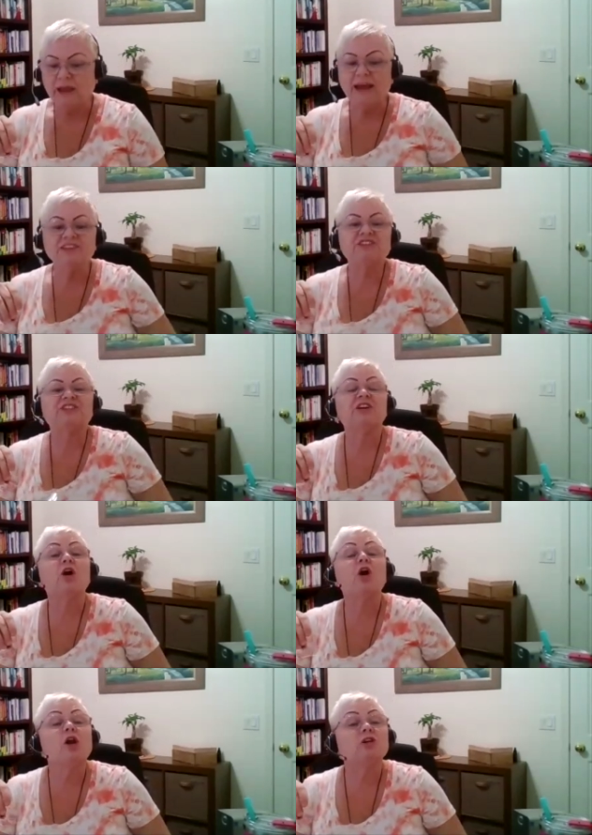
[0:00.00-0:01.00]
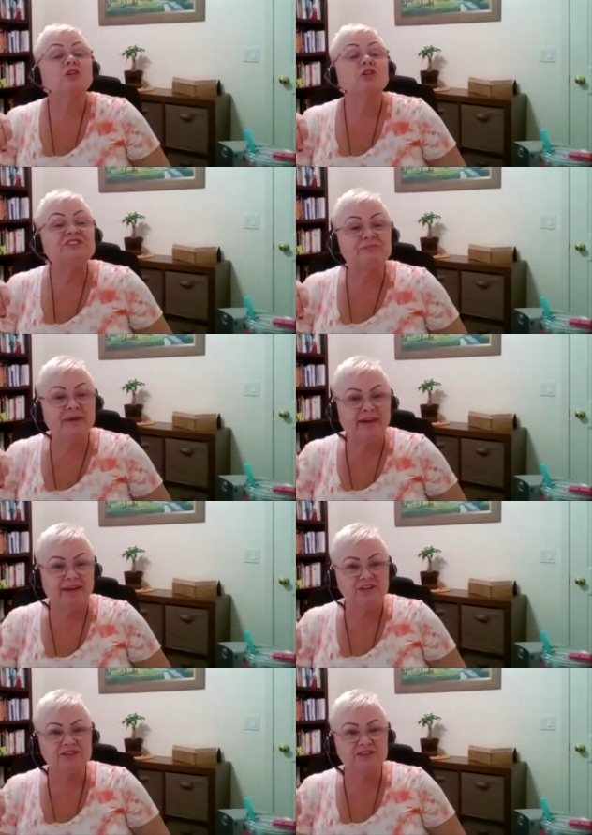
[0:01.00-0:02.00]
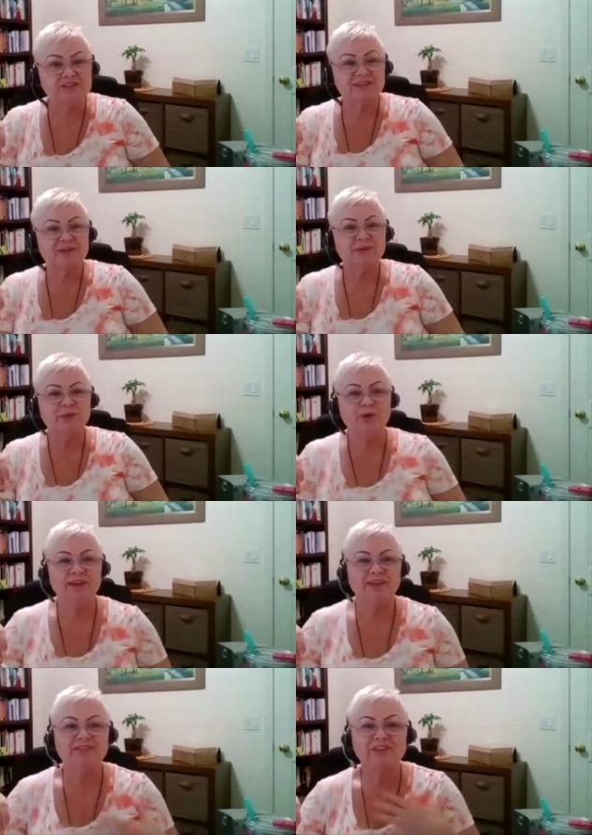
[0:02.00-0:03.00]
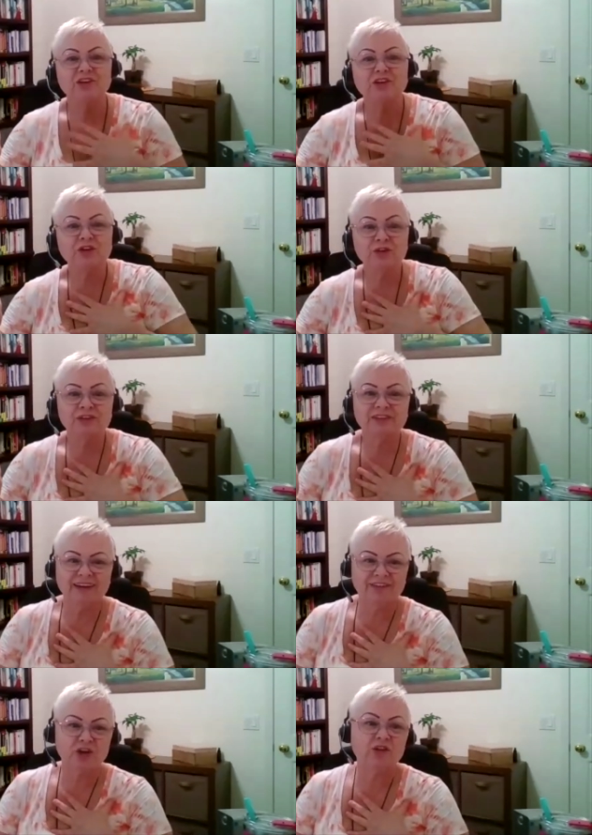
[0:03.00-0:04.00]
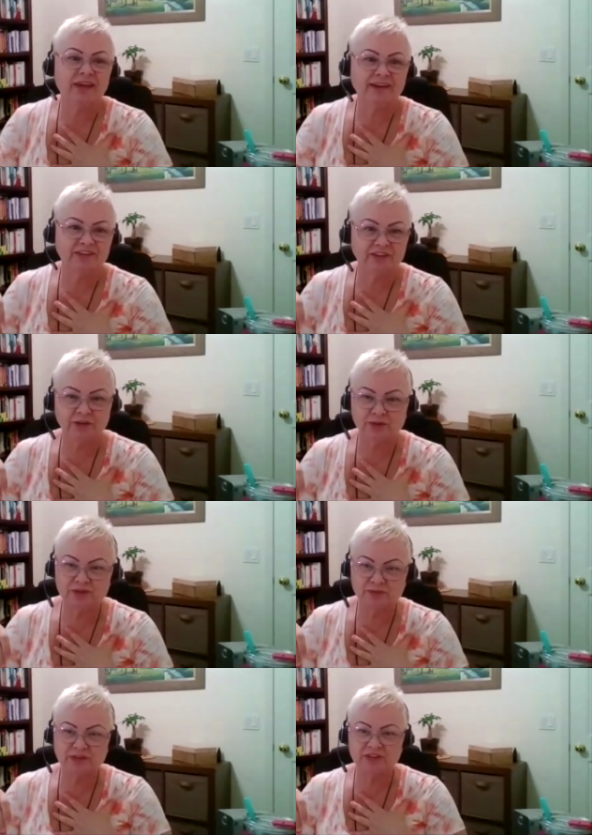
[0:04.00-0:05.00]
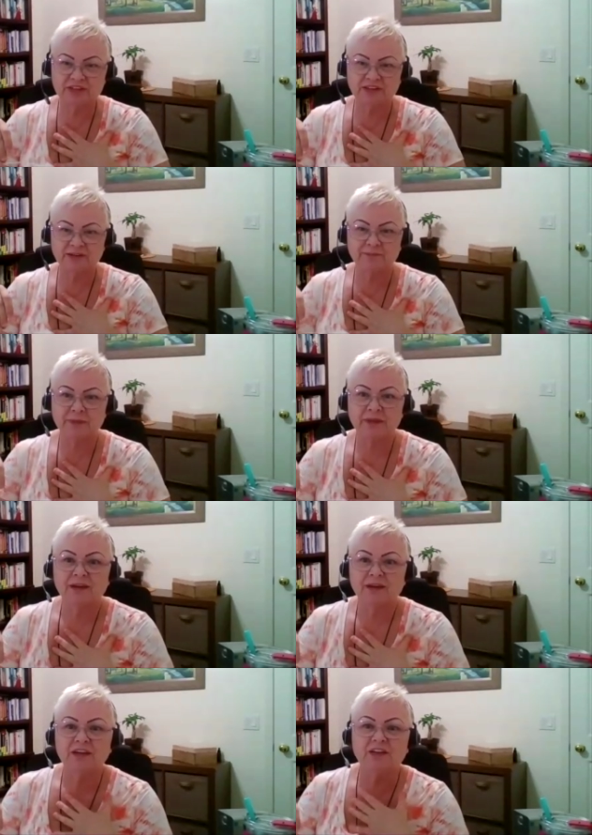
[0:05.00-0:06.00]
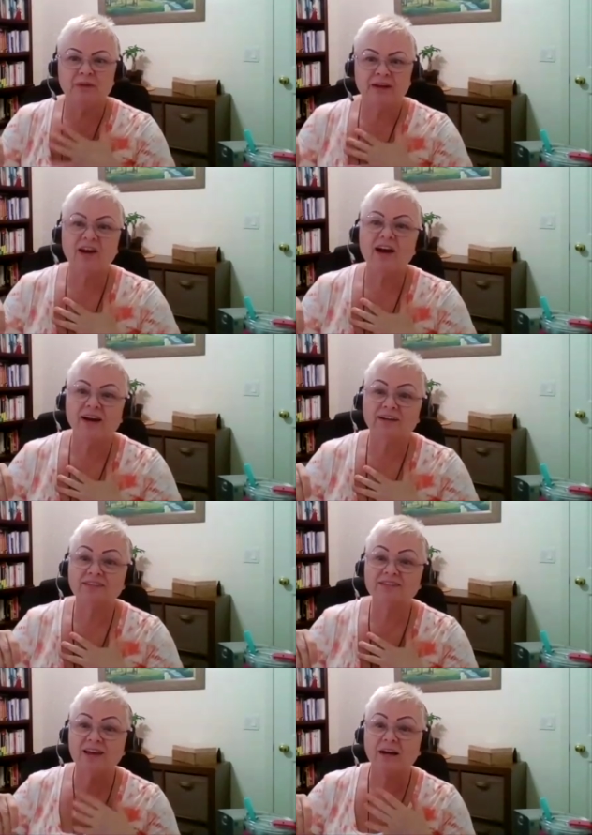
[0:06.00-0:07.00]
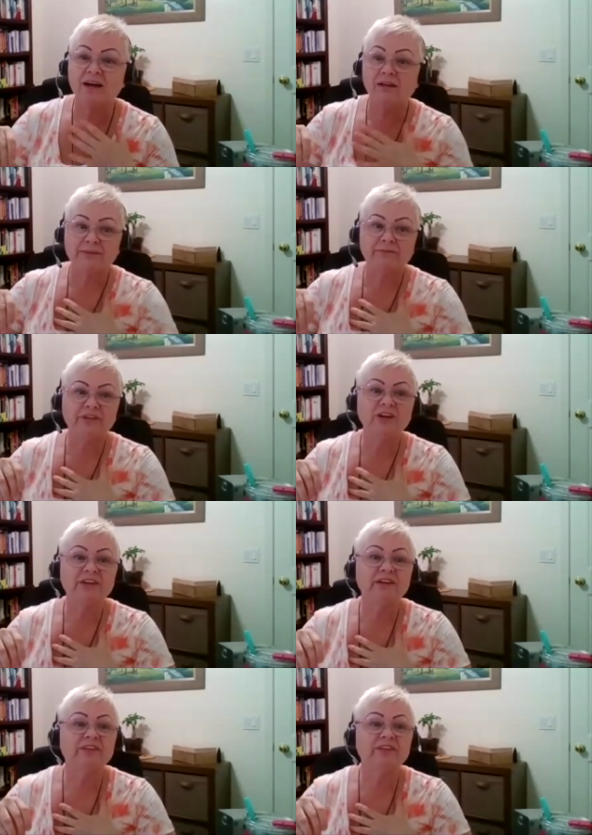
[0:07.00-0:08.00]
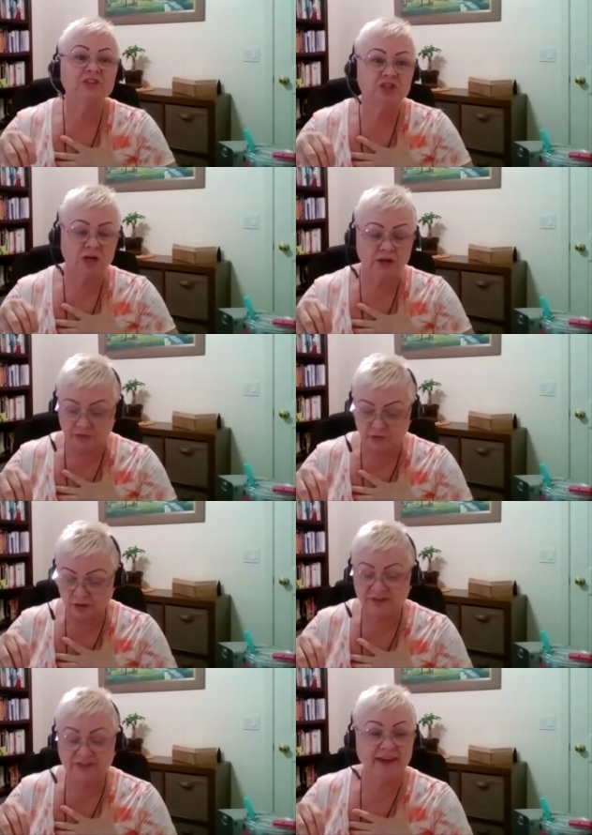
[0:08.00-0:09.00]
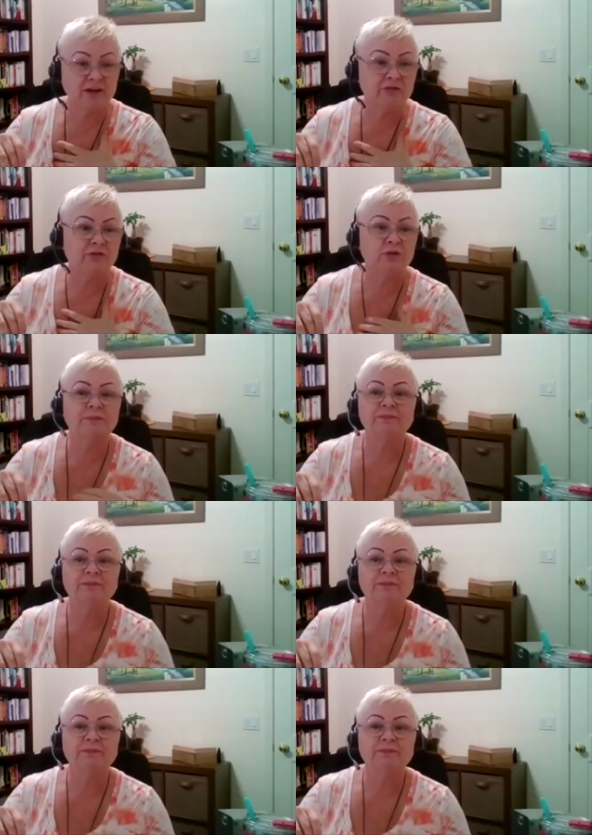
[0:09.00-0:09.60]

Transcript: still hold this space when I feel good and connected to Spirit in my heart. So I'm feeling very joyful, thankful,